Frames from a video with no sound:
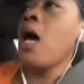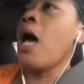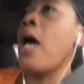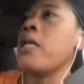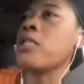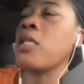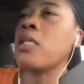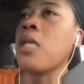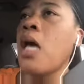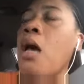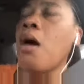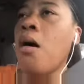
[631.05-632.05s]
And she
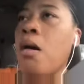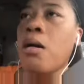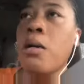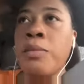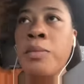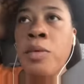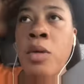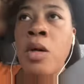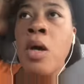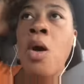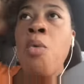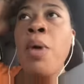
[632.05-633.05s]
said, um,
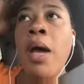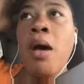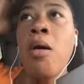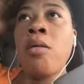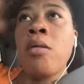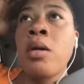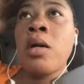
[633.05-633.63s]
well,